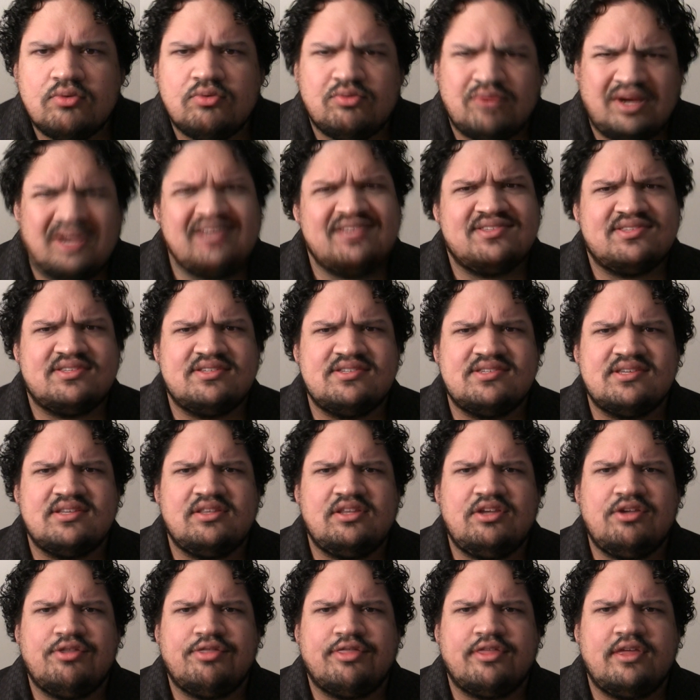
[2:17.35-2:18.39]
Why is this a
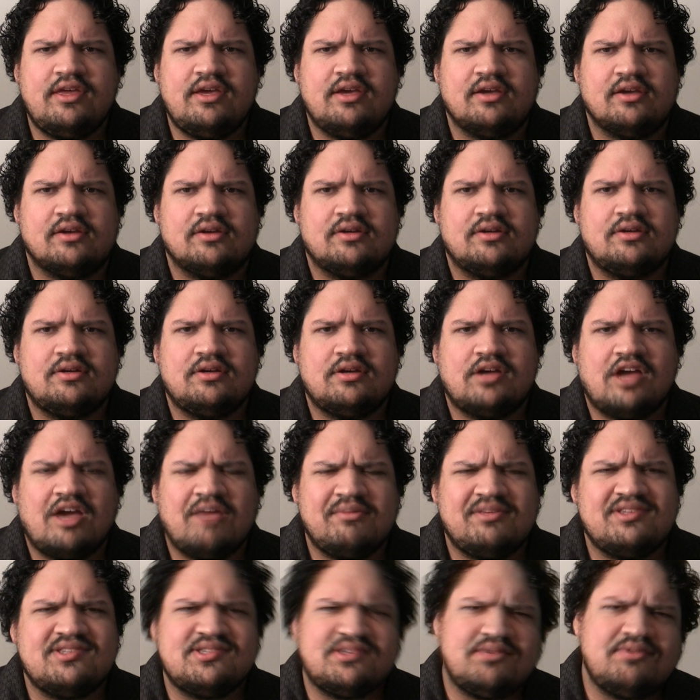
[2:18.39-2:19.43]
new thing? I
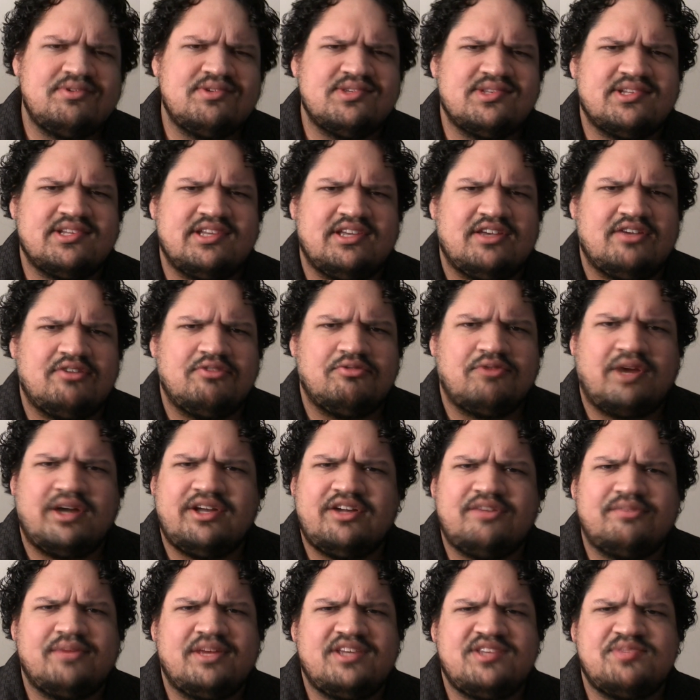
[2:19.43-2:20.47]
mean, seriously, why
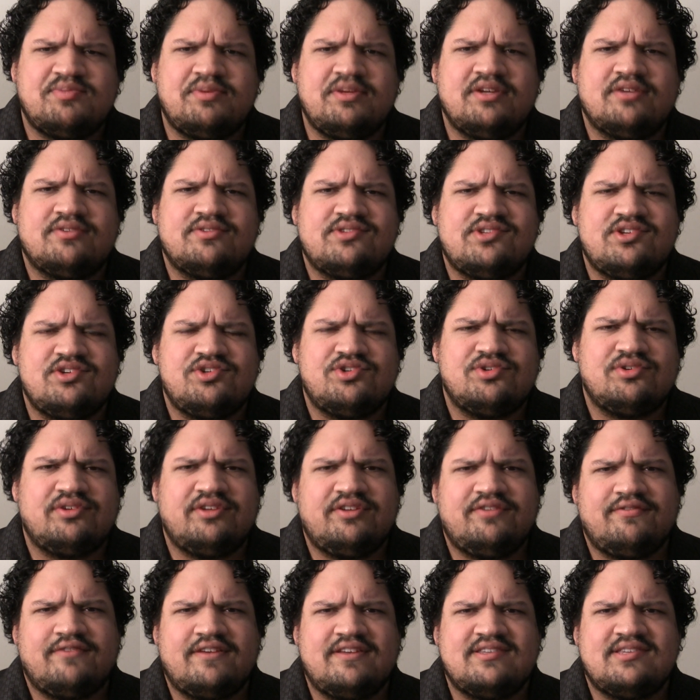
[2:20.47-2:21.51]
are my speakers usually
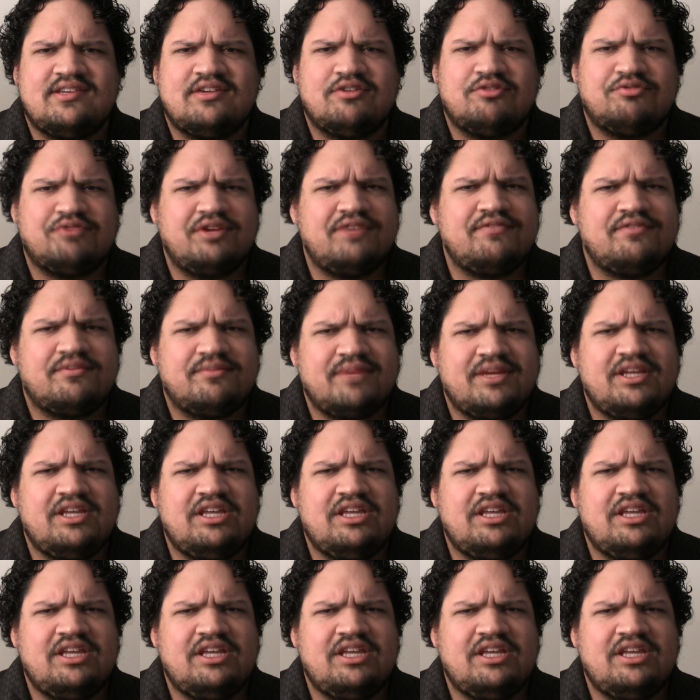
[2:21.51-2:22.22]
facing away from my